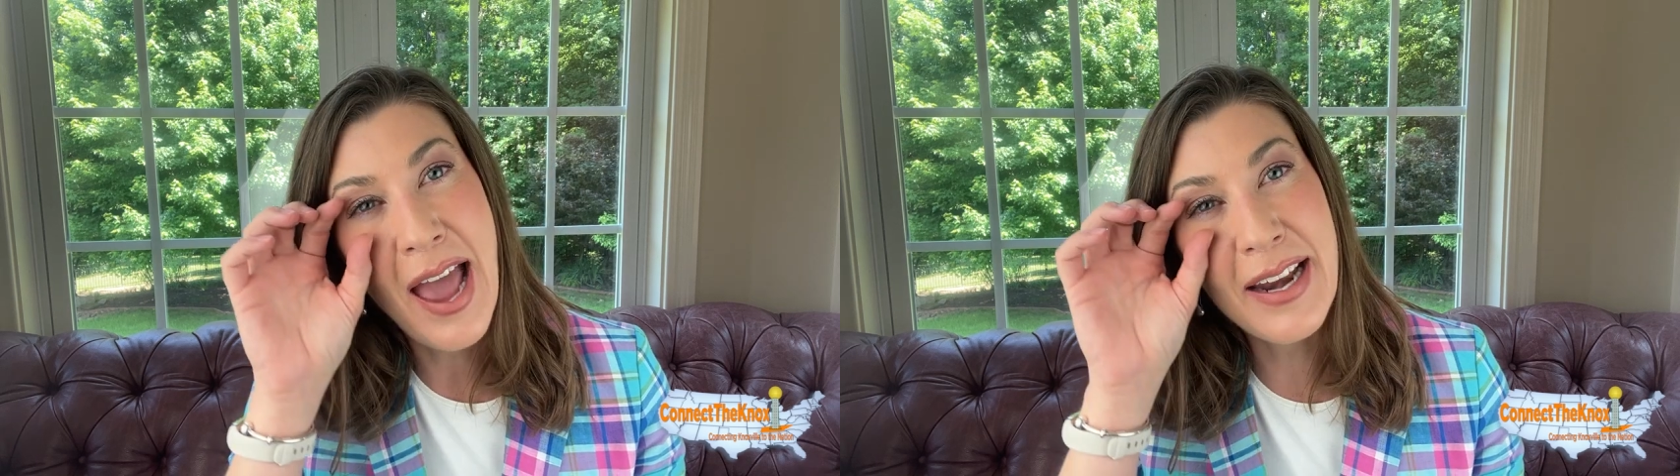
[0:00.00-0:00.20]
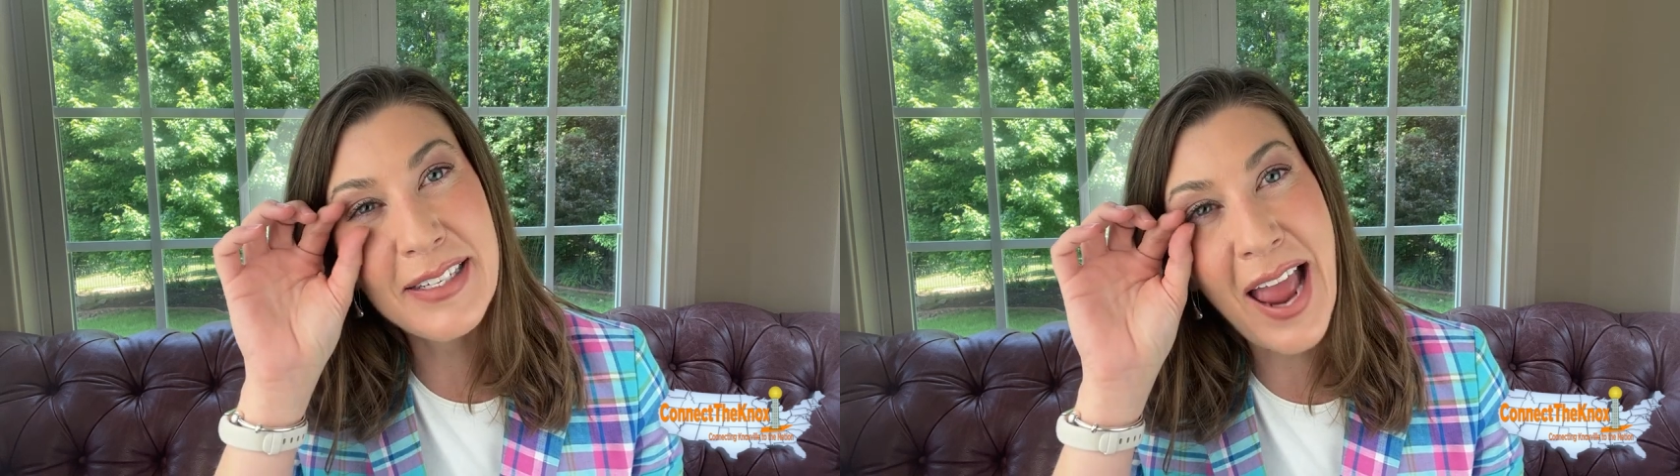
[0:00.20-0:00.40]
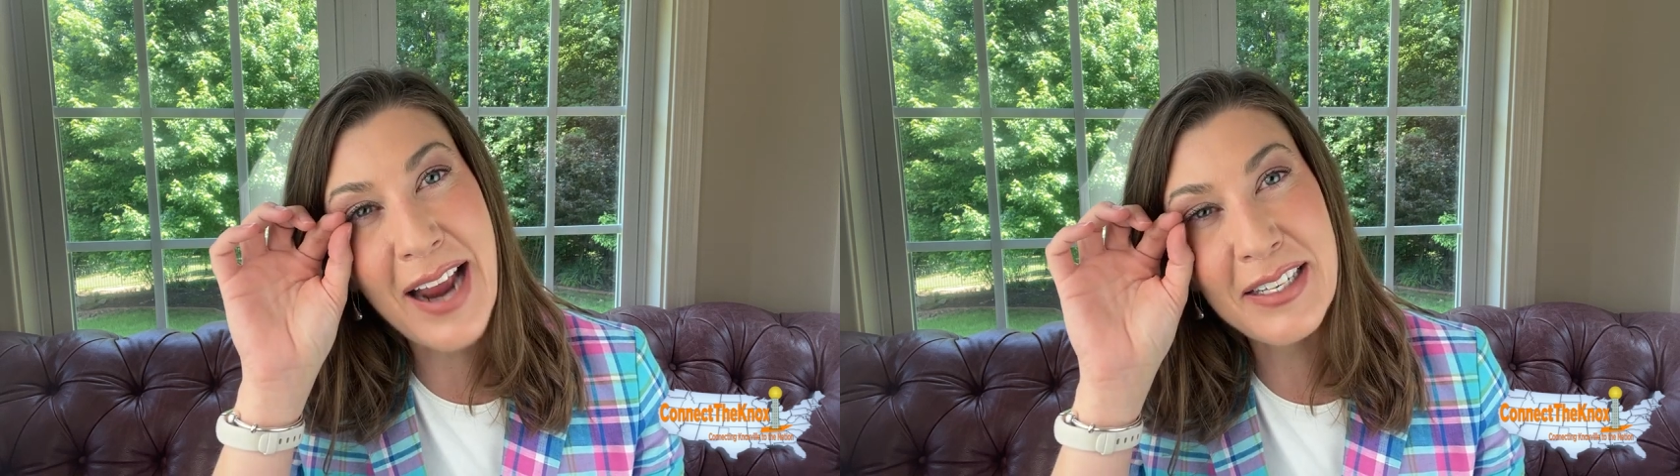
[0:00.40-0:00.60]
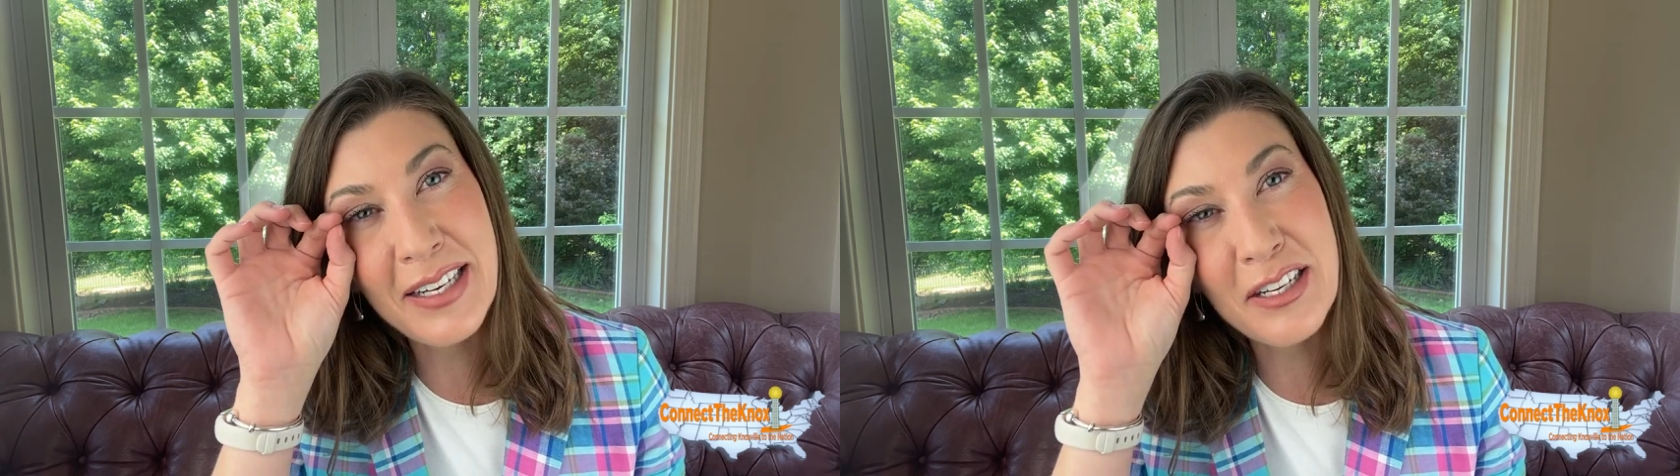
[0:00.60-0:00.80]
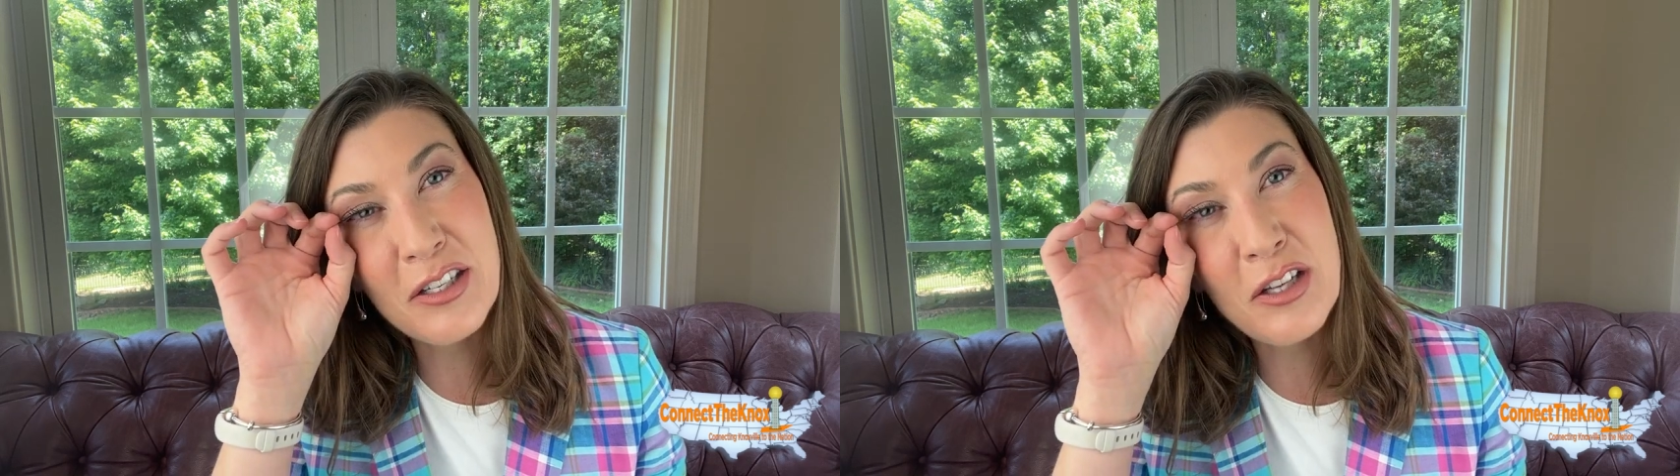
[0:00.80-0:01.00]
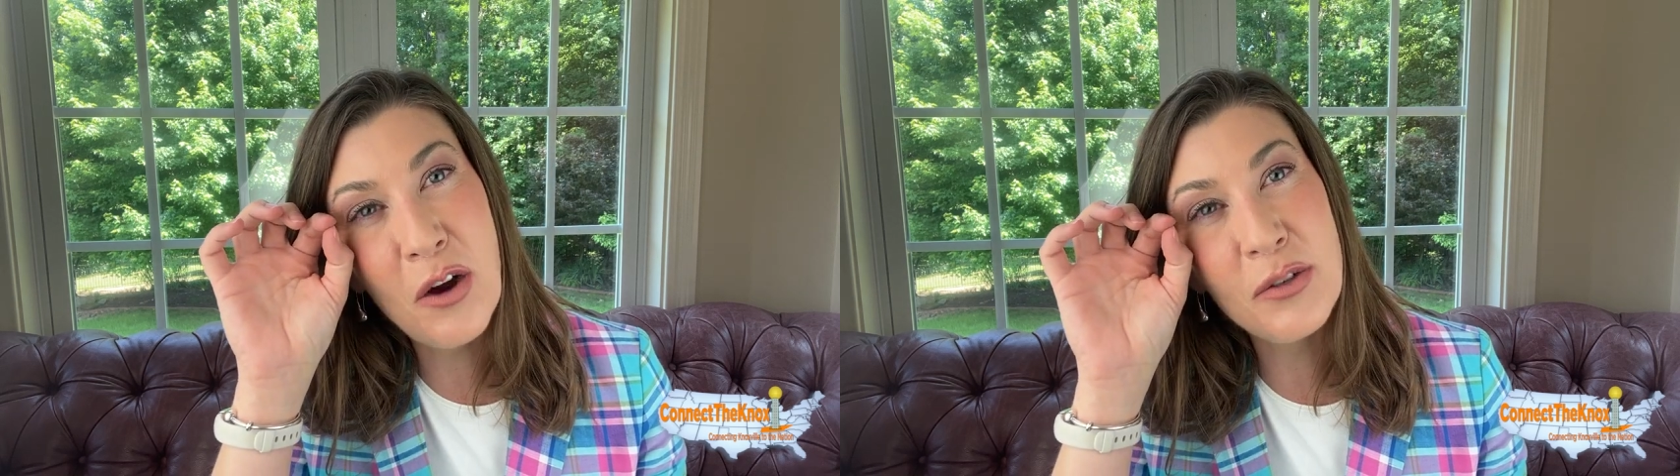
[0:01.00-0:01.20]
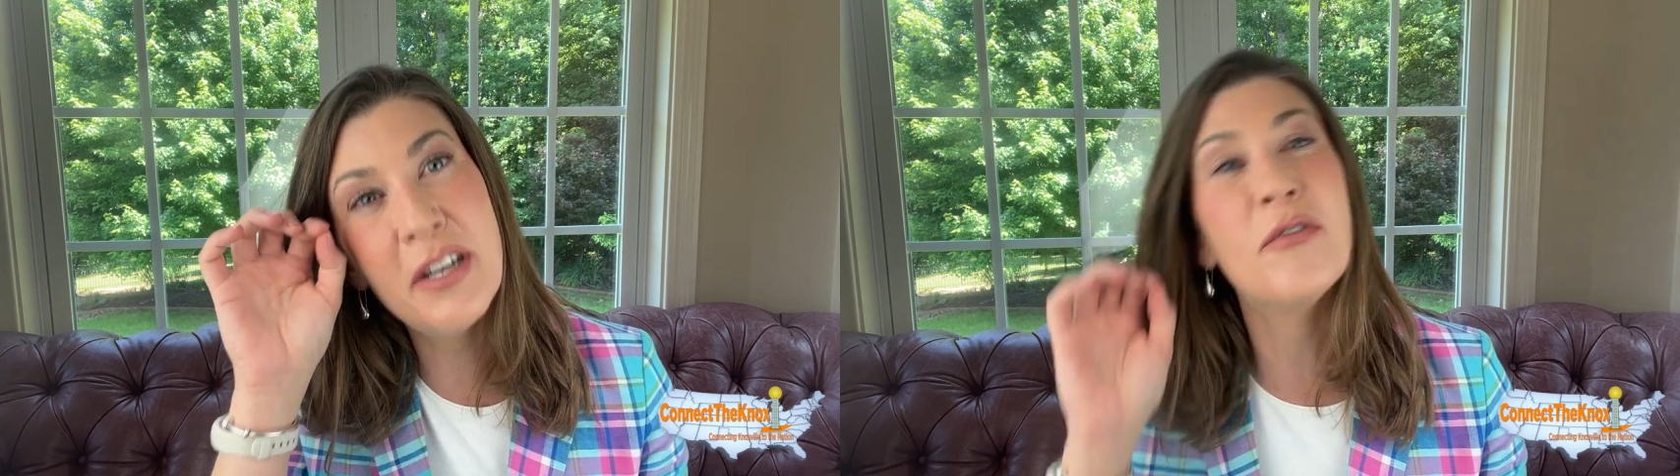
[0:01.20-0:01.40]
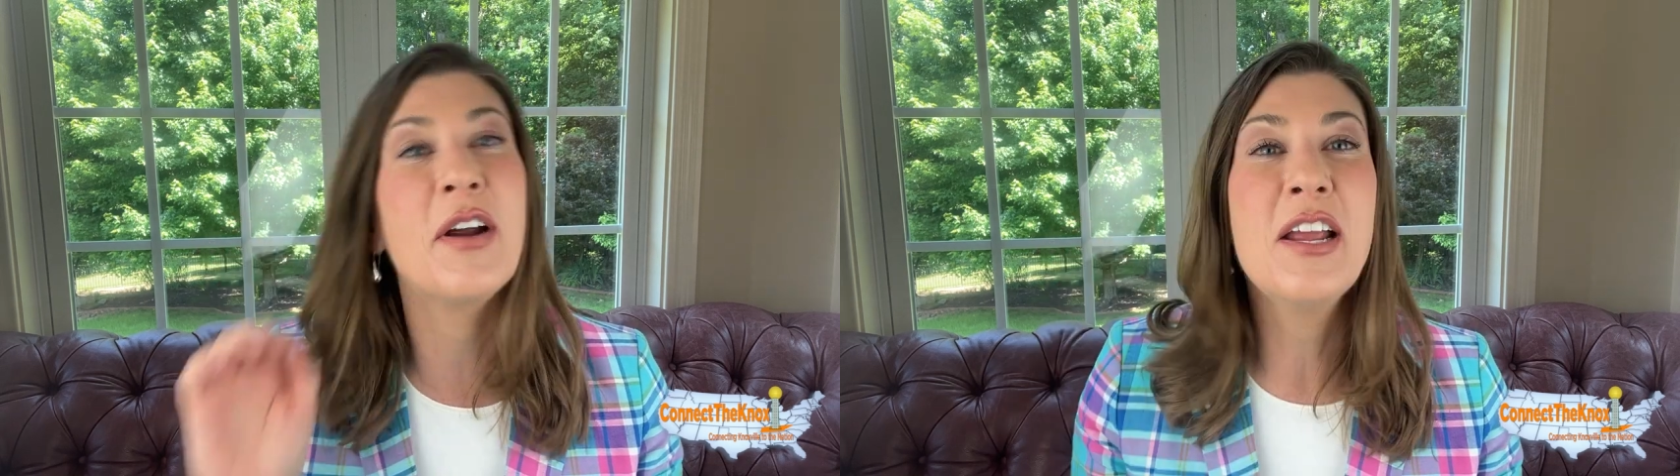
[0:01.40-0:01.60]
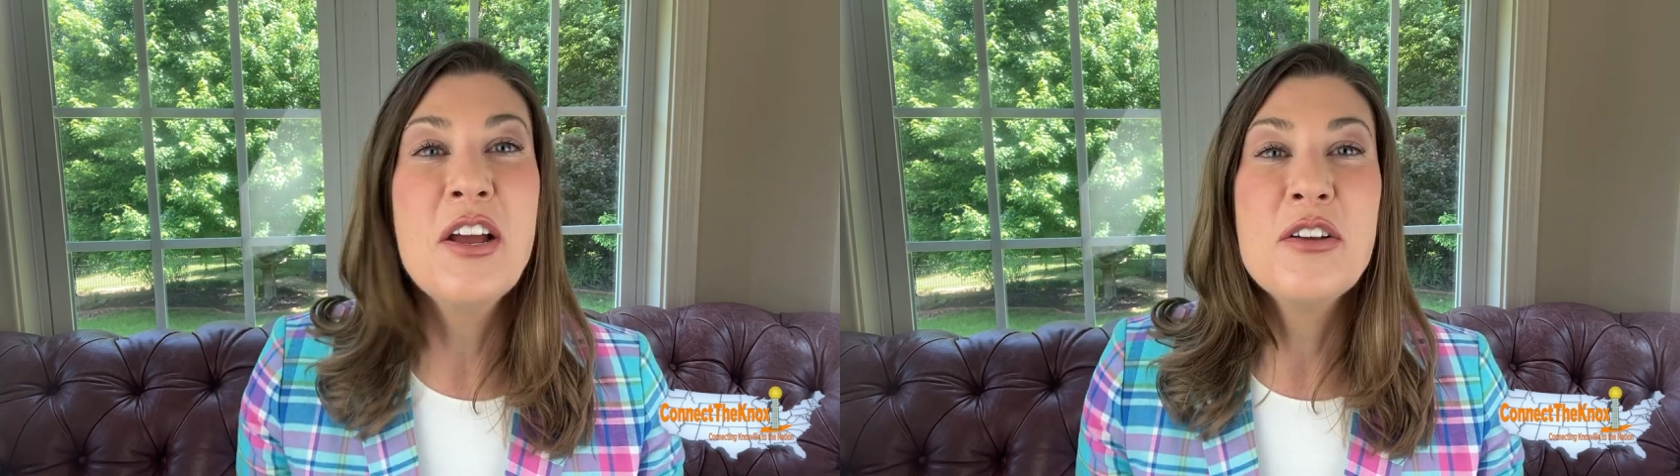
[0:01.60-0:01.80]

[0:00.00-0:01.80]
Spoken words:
And his accent is so different.